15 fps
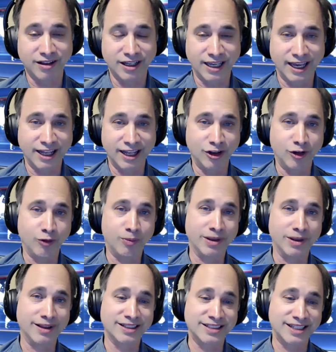Again, you've
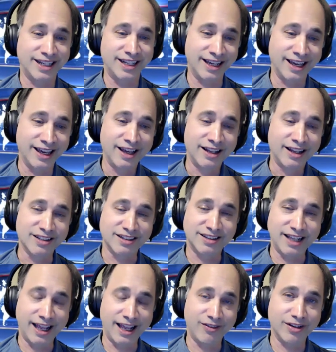been listening to
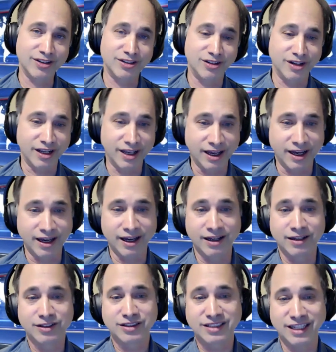David
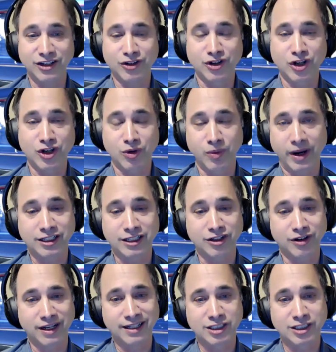Zuniga, Senior Director
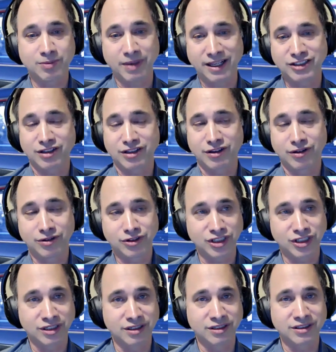in Space
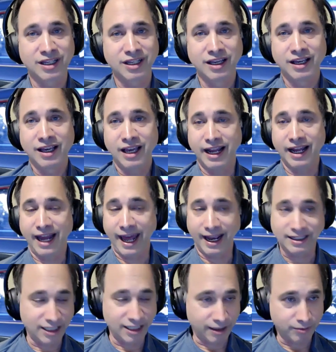Solutions at
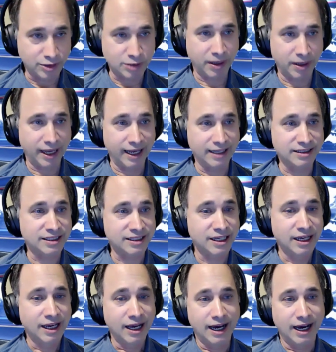Axiom Space.
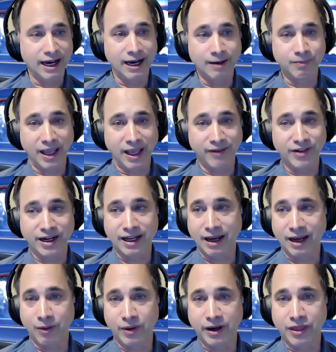Um, David, I, I
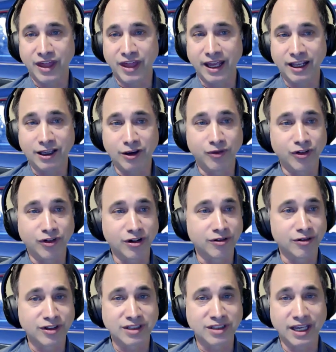want to thank you for
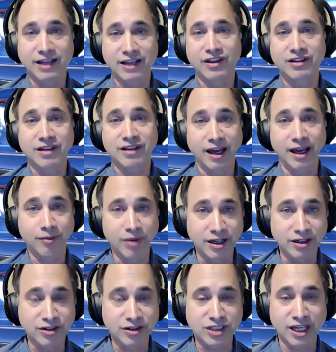for taking the time out of
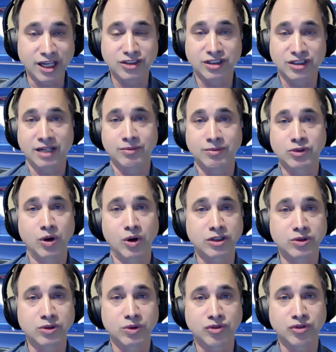your schedule to come talk
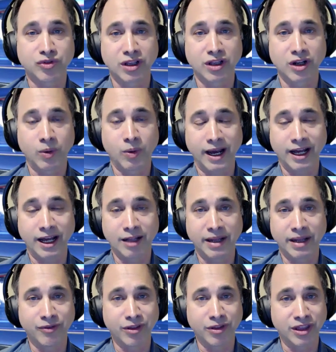to us for a little while about
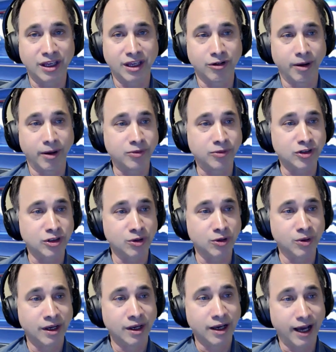everything you're up to.
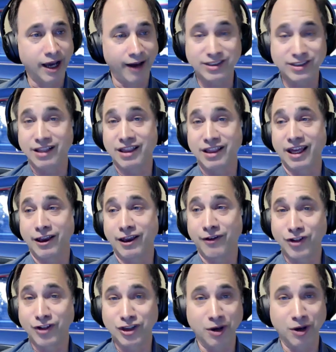Obviously, thank you
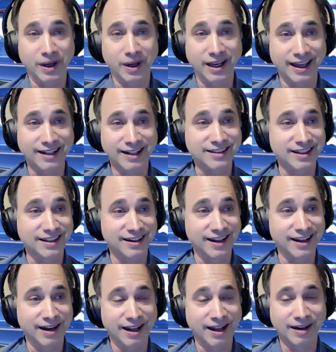for doing it and
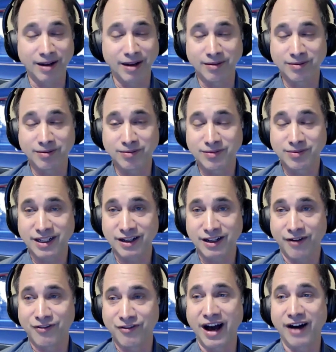and and and
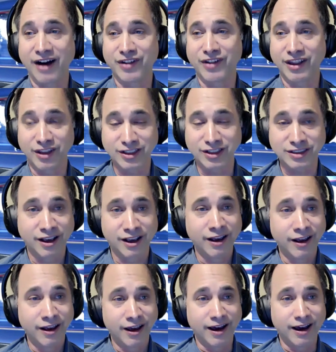evolving this
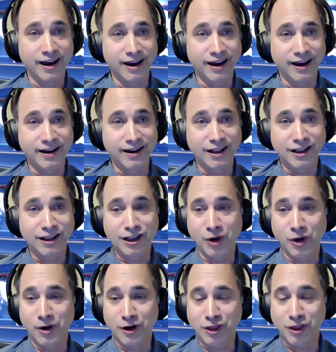uh,
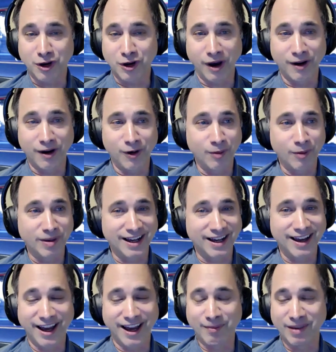low Earth orbit
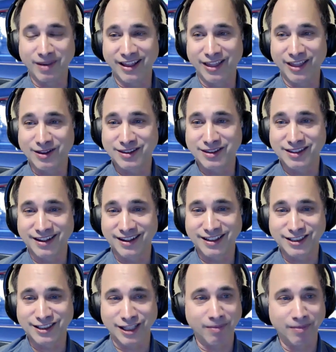economy that uh,
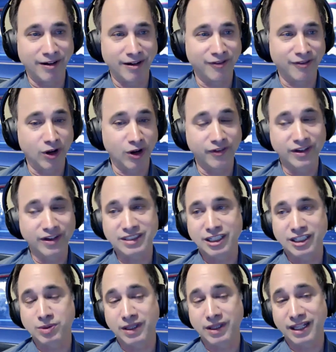is going to benefit all of us. And
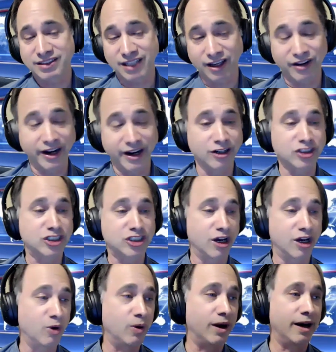as we like to say on our
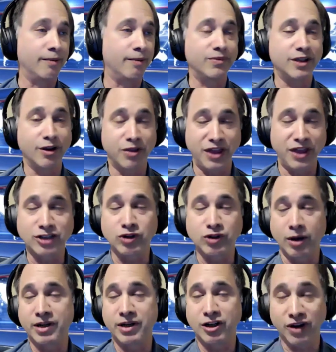show, um, you know, thanks for
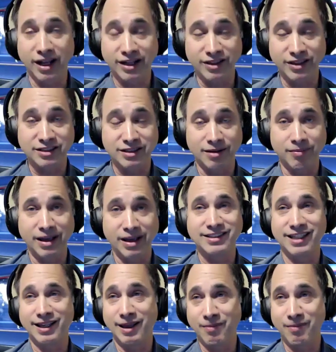helping to create this
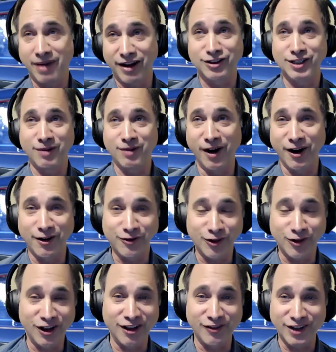amazingly better tomorrow for
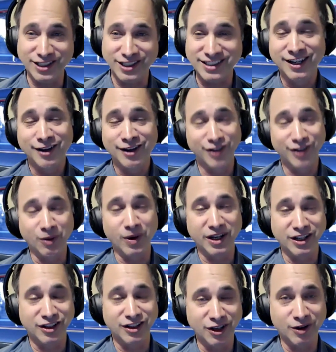all of us via what
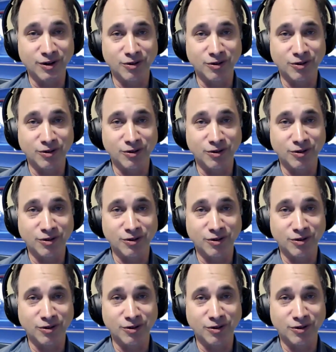you do.